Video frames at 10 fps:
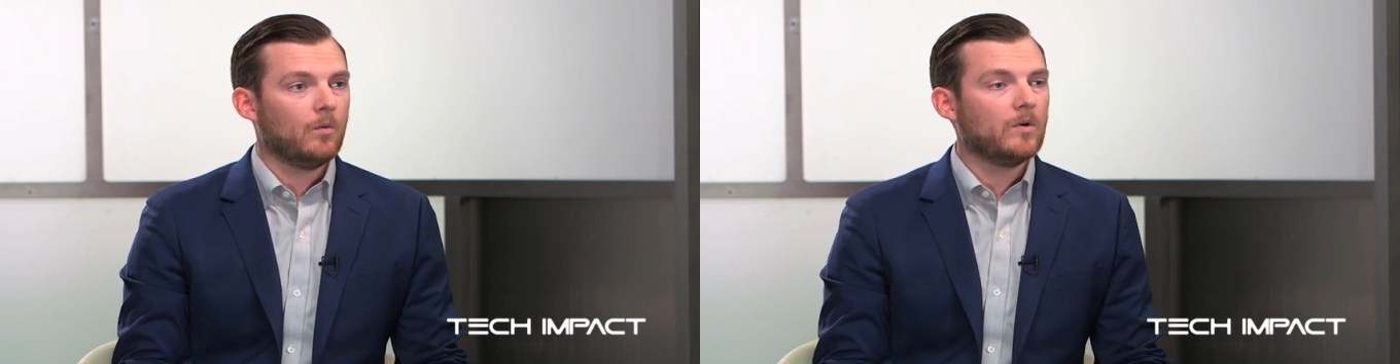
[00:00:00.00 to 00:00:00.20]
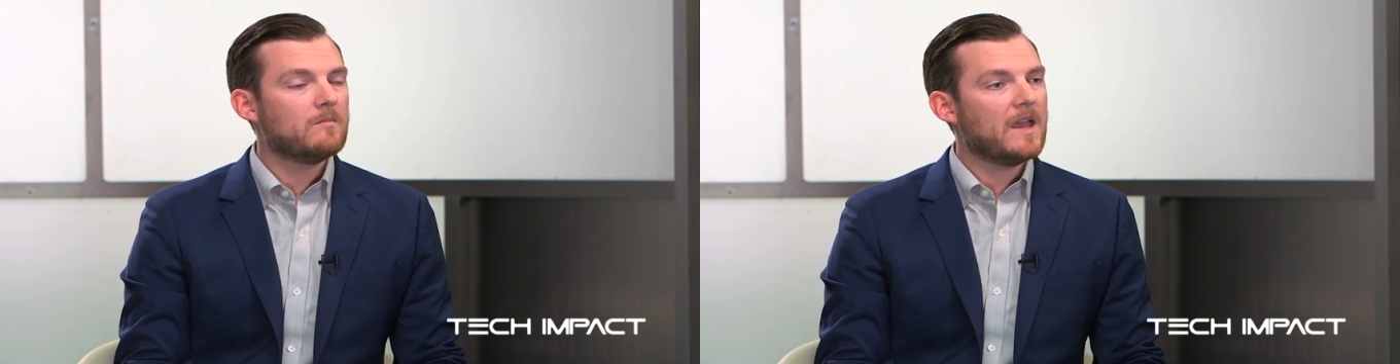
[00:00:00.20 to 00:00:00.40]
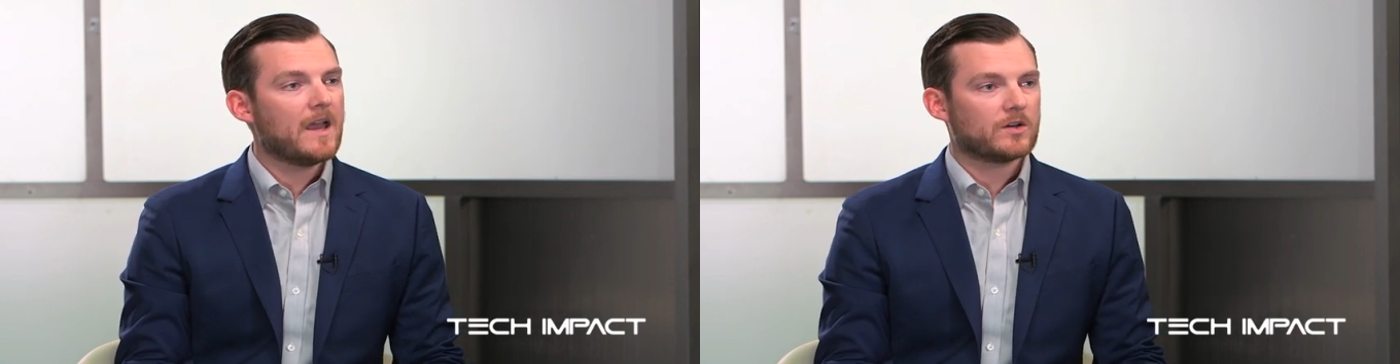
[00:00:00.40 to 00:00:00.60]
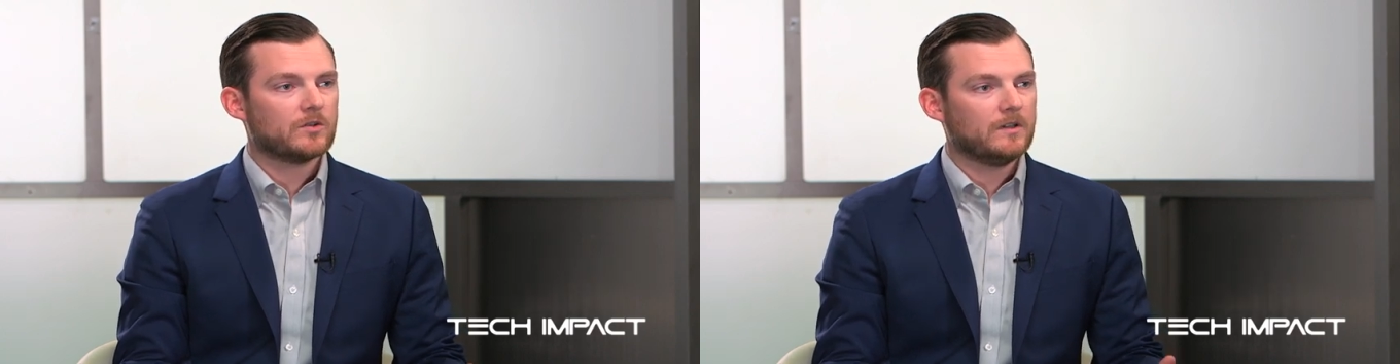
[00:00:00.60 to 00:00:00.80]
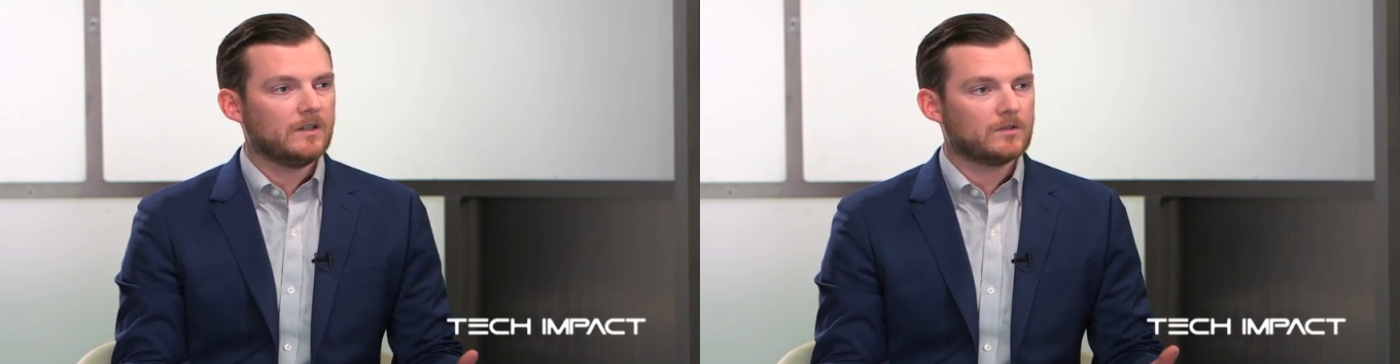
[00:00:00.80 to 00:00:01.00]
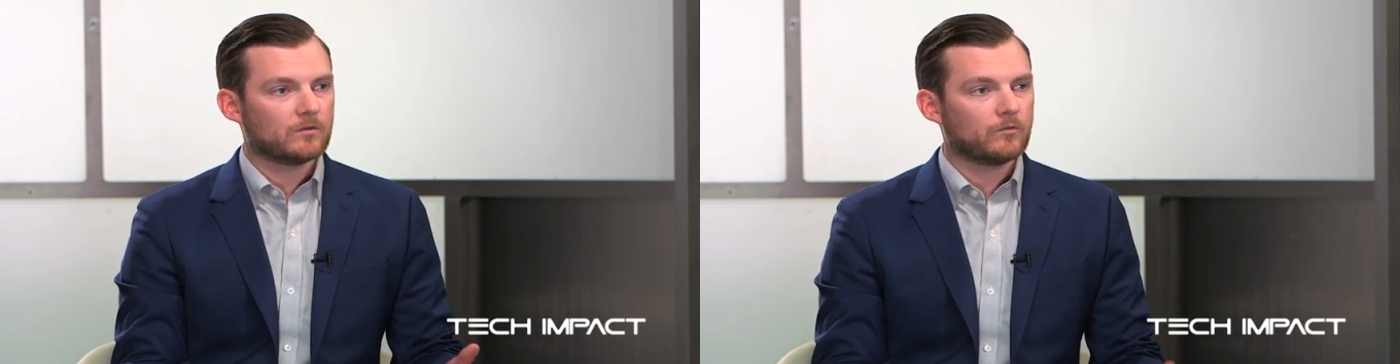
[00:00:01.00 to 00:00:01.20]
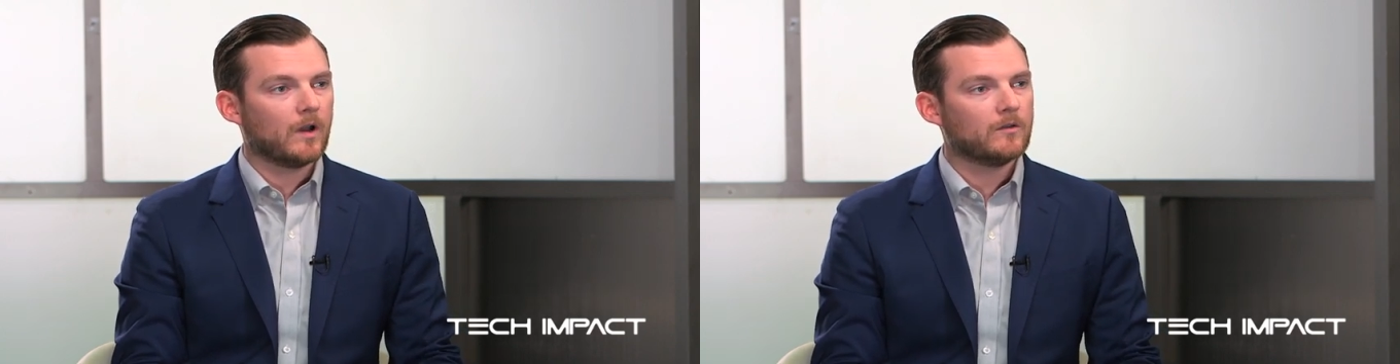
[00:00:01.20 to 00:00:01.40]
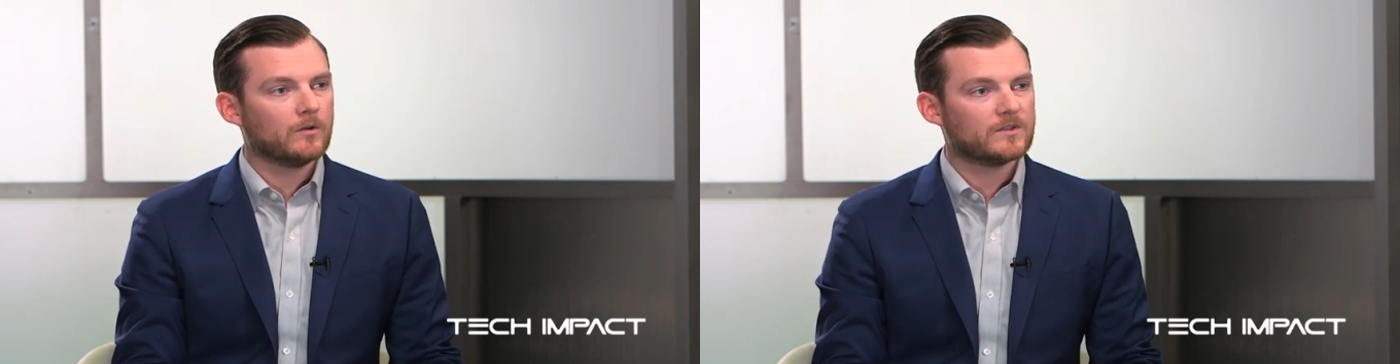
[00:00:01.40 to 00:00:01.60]
we may actually need to
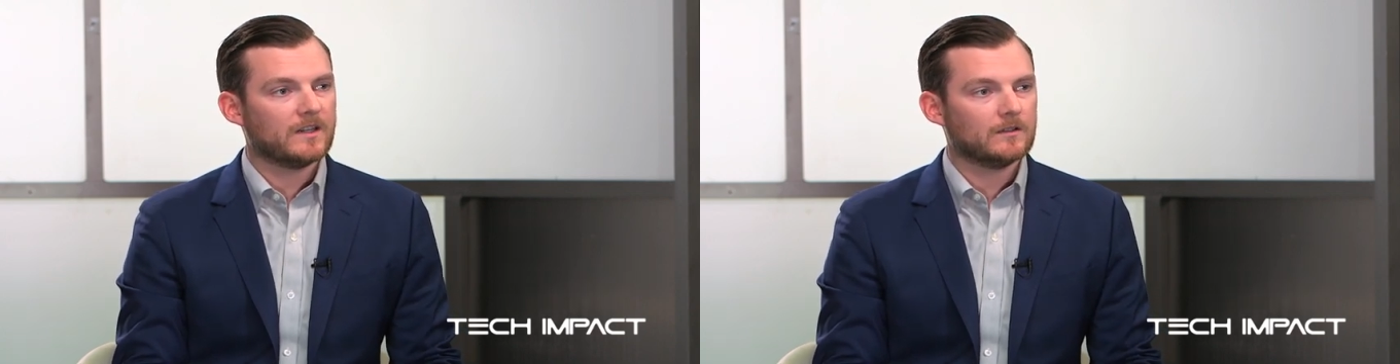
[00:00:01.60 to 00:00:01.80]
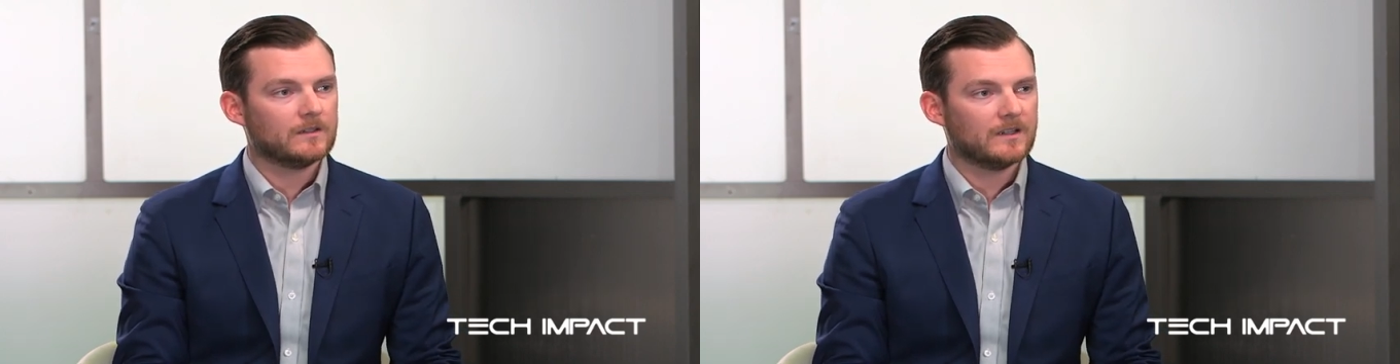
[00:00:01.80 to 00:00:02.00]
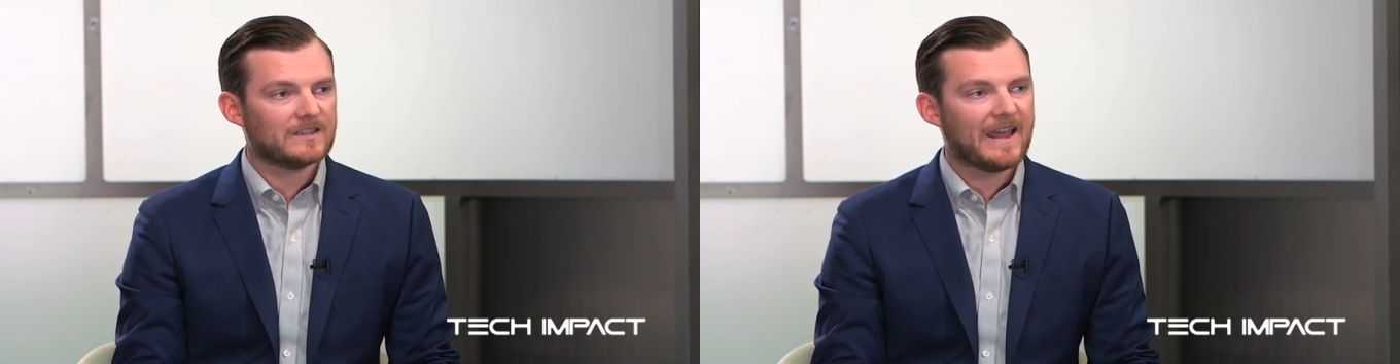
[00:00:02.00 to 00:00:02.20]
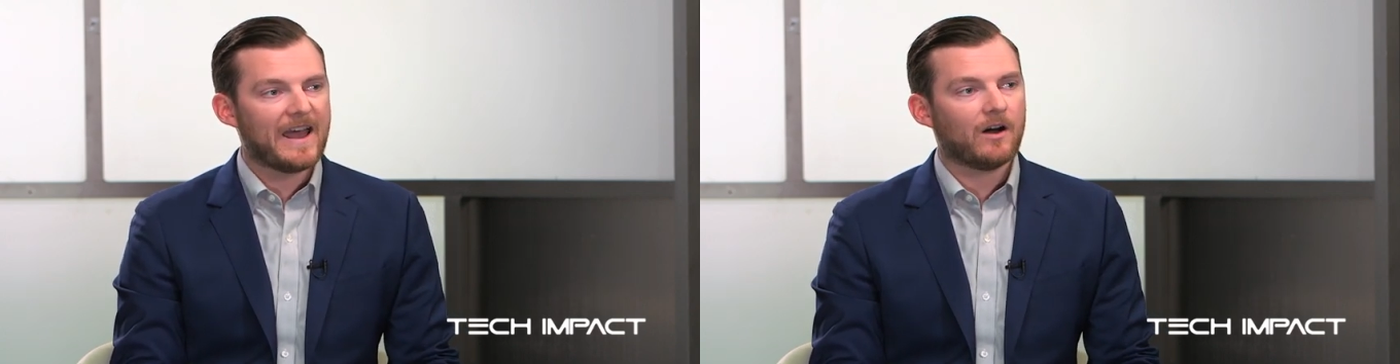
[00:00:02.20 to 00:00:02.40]
run those analytics